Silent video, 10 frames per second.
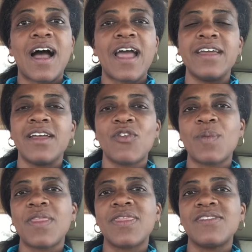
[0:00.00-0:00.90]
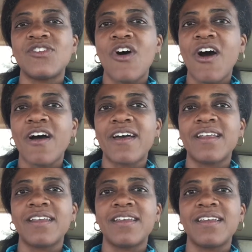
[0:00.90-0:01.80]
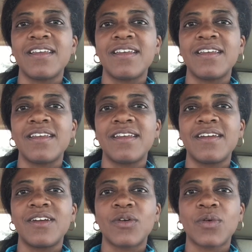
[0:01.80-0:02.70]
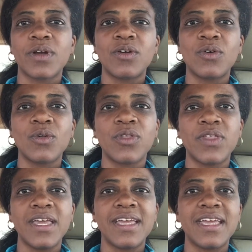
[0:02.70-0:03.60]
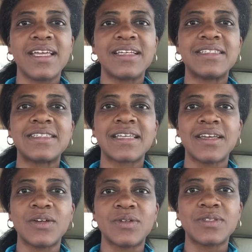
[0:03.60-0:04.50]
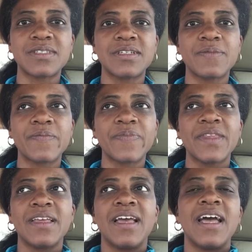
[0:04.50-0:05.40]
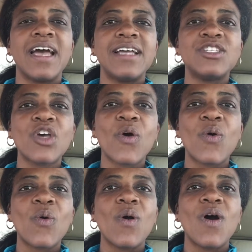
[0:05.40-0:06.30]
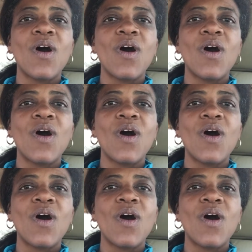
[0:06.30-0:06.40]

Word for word: I had never been taught critical thinking skills. And so